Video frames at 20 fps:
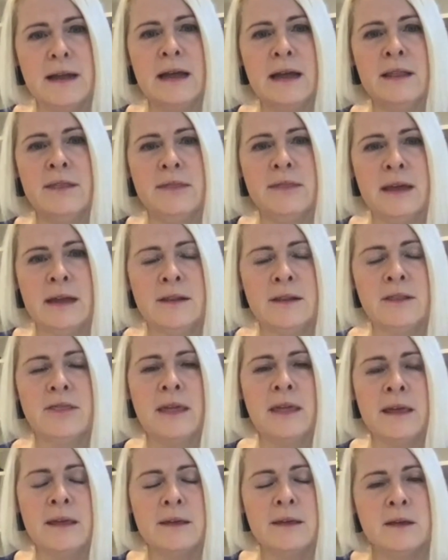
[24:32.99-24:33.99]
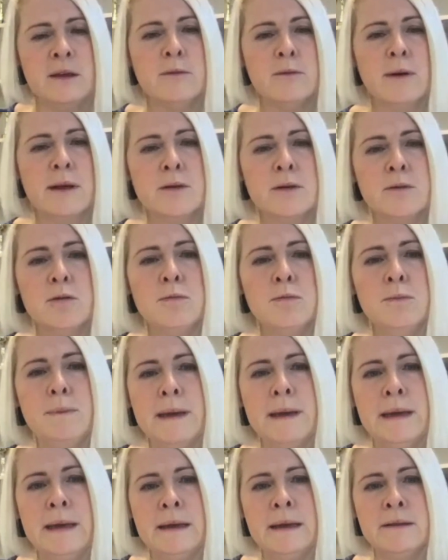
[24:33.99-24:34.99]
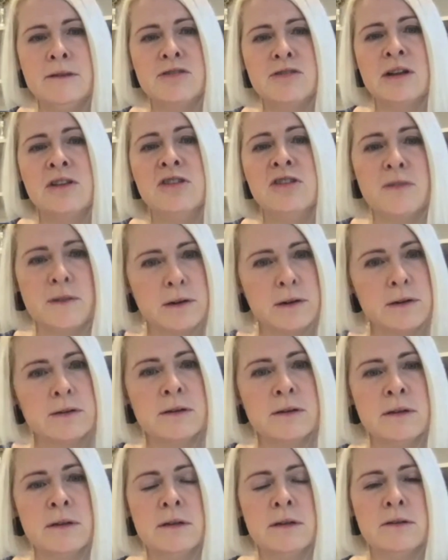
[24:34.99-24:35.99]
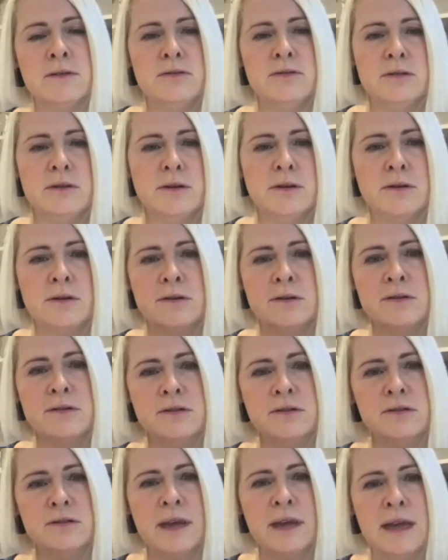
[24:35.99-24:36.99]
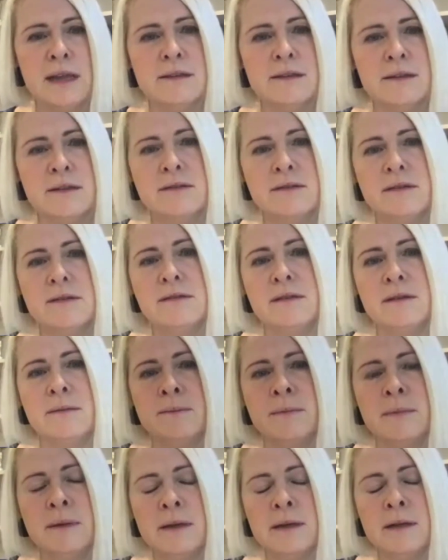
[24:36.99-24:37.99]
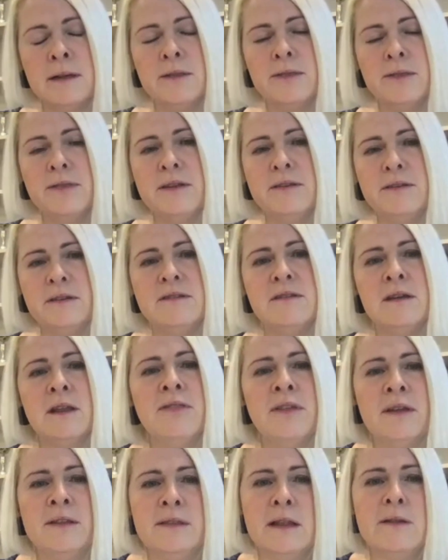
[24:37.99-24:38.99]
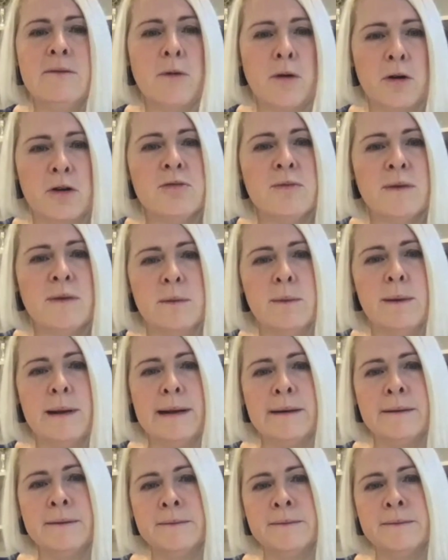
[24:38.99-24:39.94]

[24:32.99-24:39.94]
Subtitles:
and then thinking what could be transferred to your society and system. This is something that works very well.